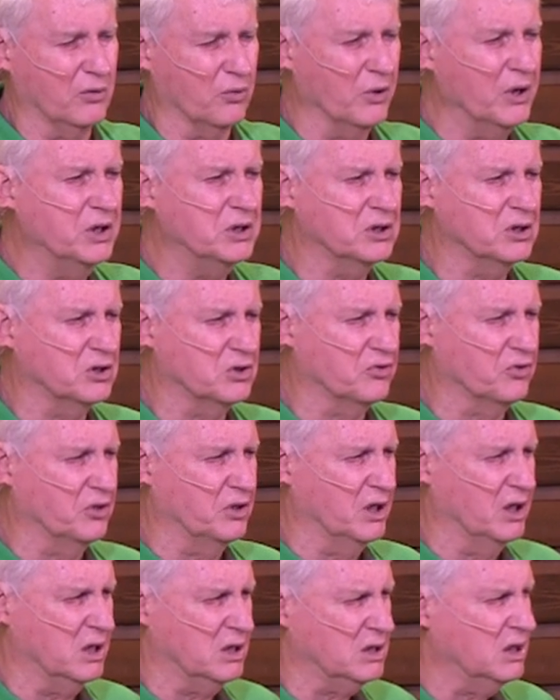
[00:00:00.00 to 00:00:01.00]
of reasons for
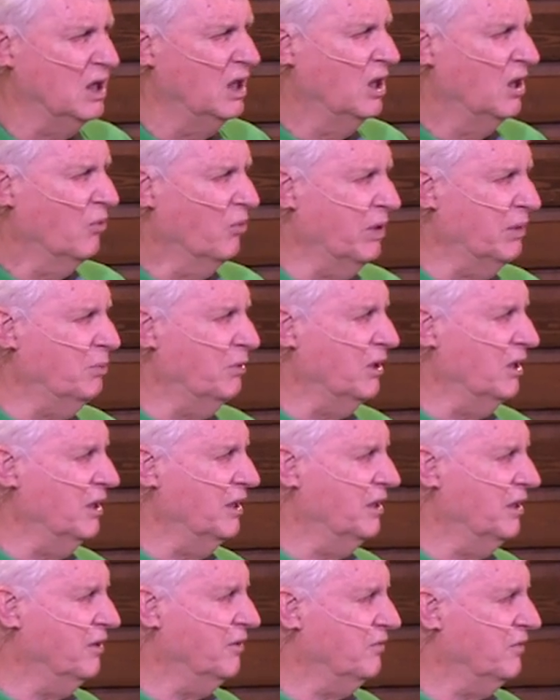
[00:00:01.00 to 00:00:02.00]
this, we
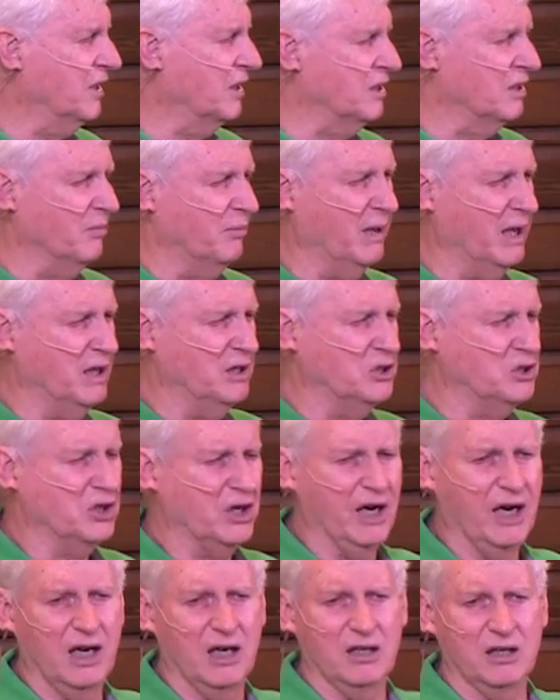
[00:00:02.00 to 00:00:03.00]
believe that the
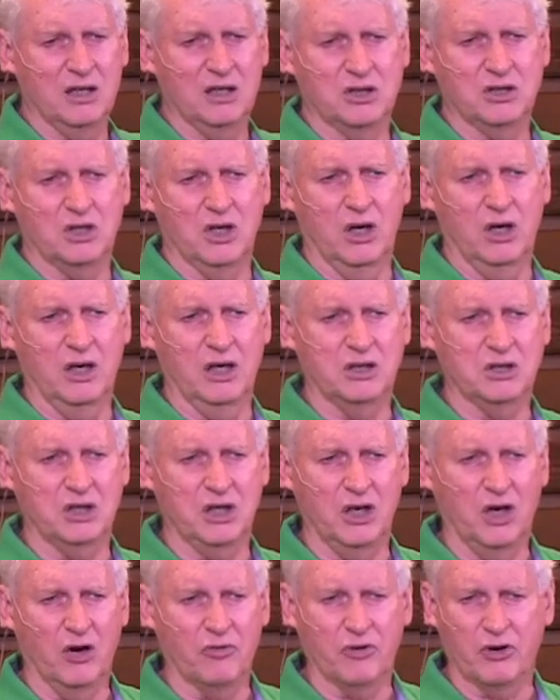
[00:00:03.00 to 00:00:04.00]
man-child is the
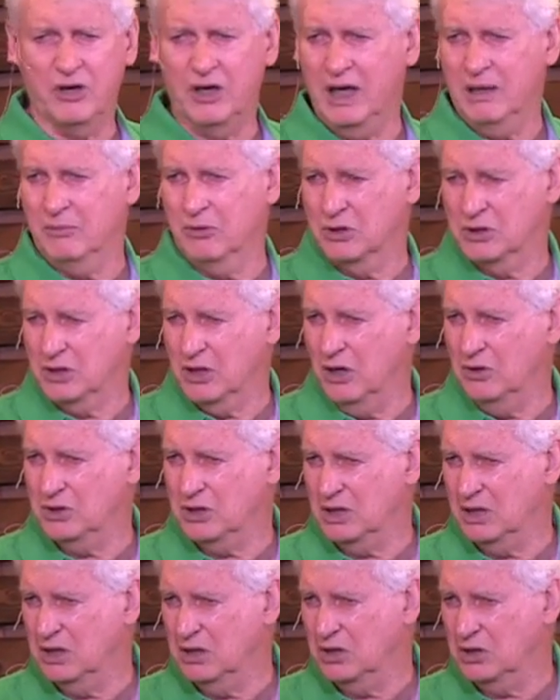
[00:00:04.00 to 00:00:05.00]
overcomers,
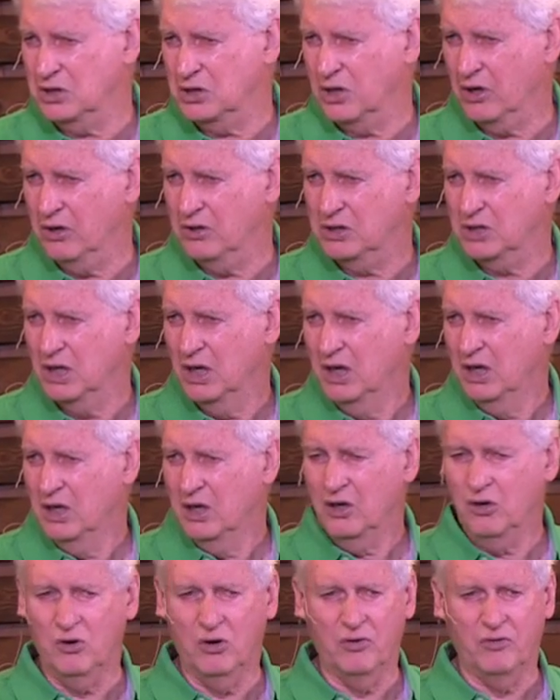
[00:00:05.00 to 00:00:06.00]
those in the church
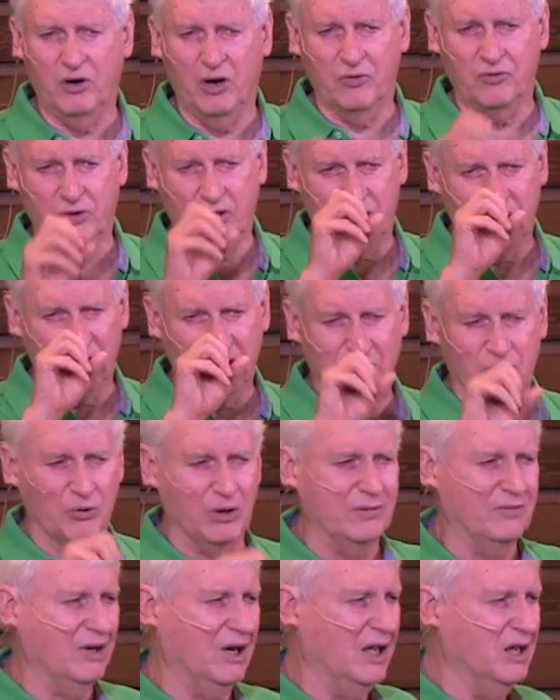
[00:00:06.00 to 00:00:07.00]
who have overcome.
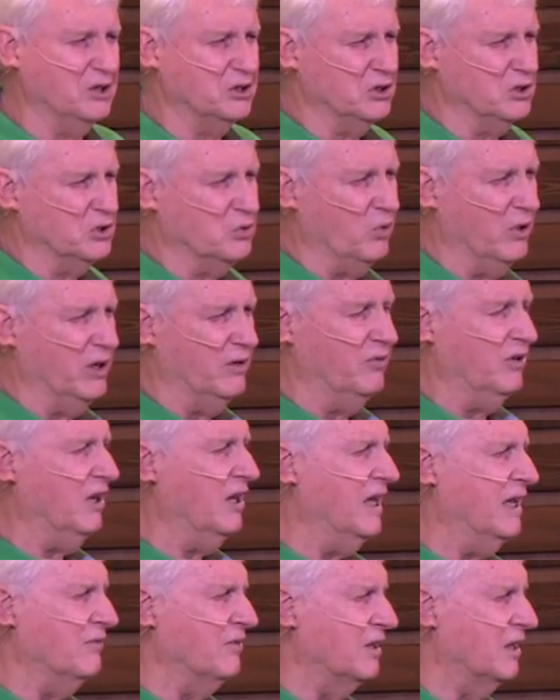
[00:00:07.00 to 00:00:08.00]
Revelation
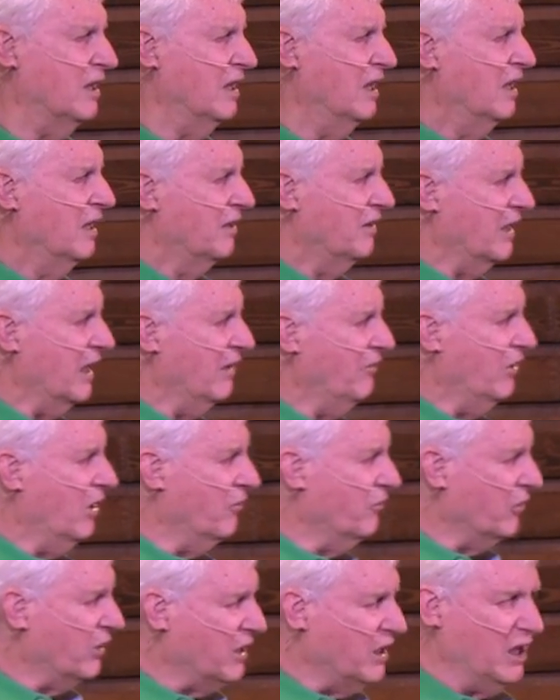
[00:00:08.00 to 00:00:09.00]
12:11, they've
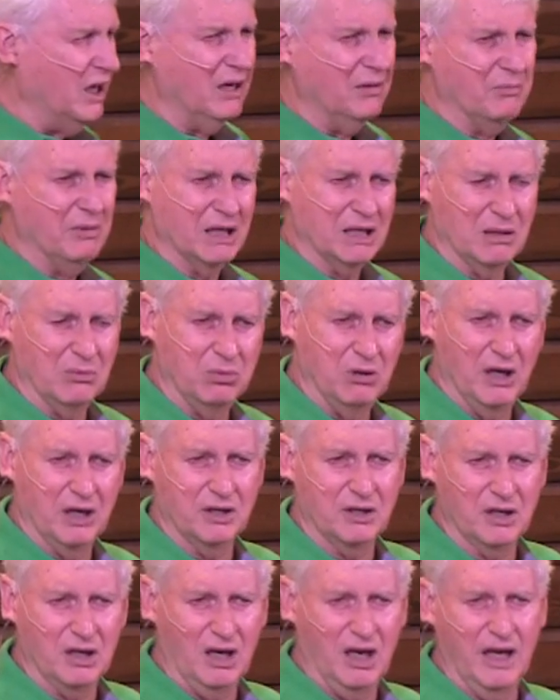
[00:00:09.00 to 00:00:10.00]
overcome by the blood
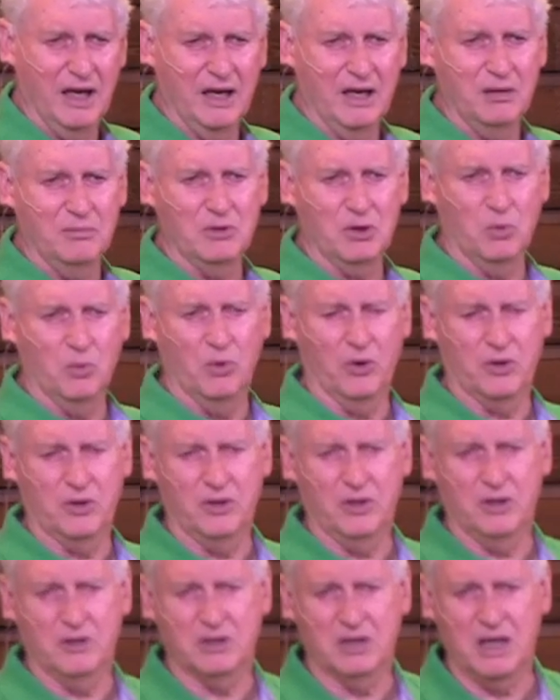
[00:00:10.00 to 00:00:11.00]
of the Lamb, the word
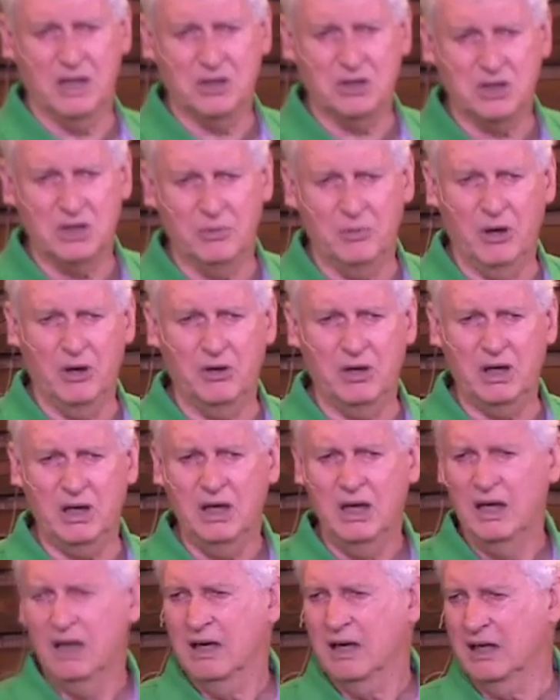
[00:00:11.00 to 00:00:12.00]
of their
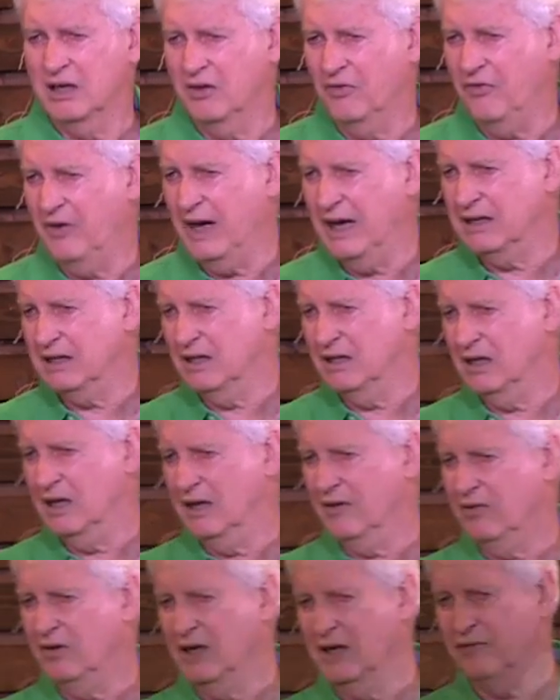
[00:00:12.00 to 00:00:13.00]
testimony, and the fact that they
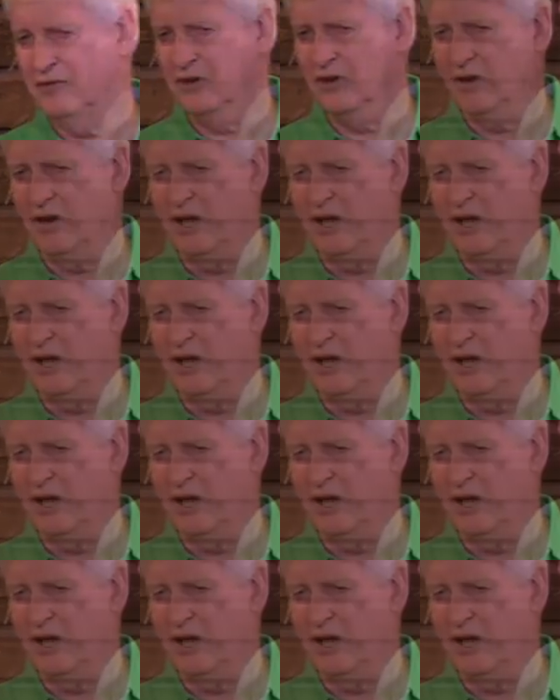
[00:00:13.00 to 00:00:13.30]
have loved their